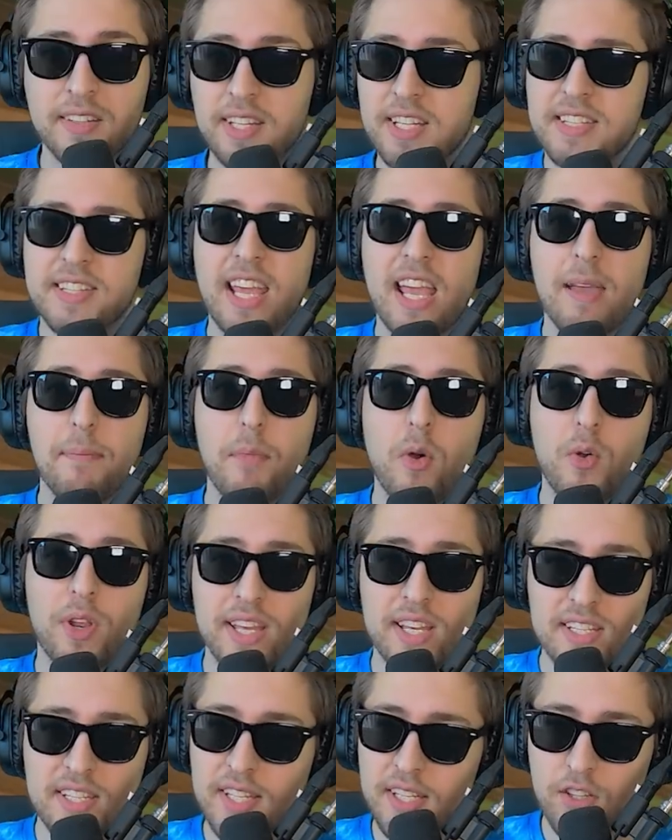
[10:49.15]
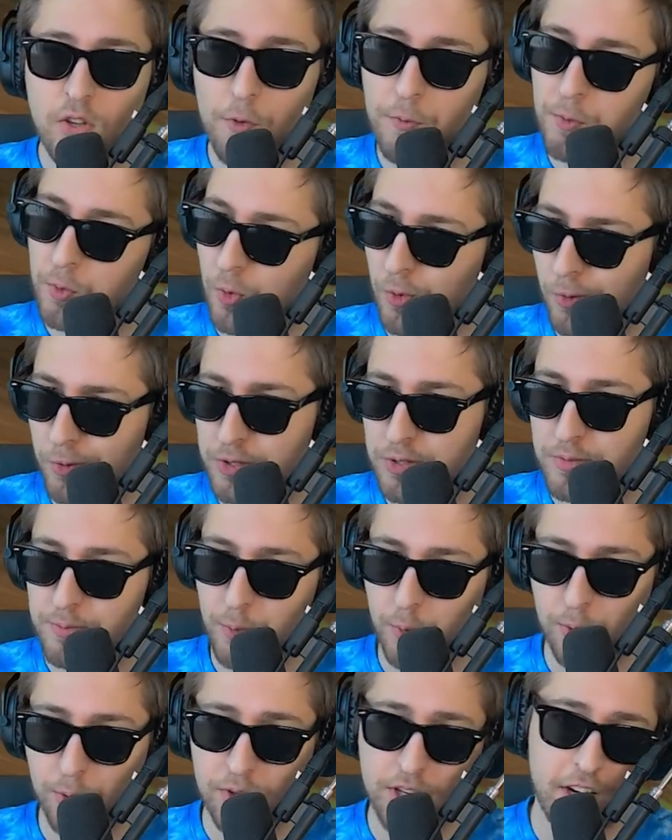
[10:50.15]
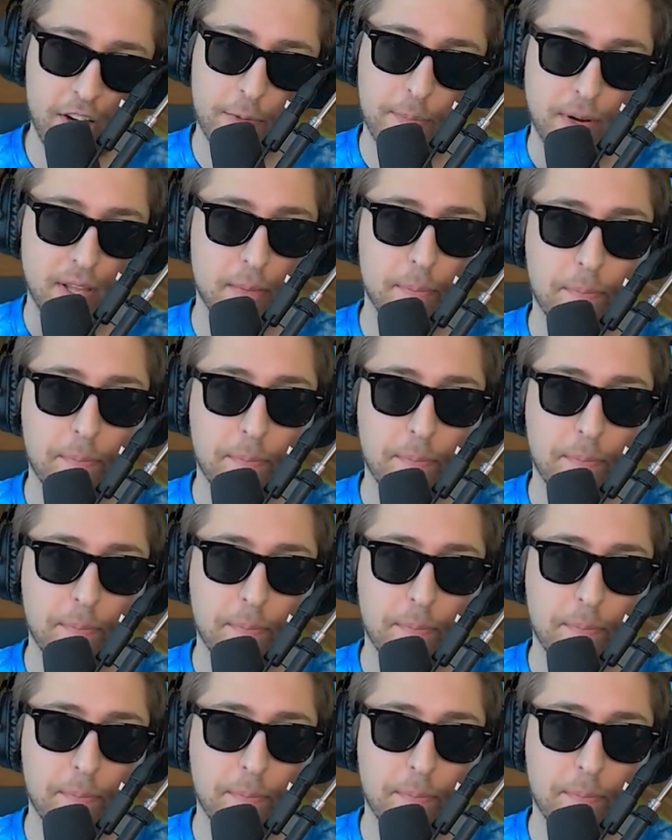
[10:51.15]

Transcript: This game mode isn't of course for everybody,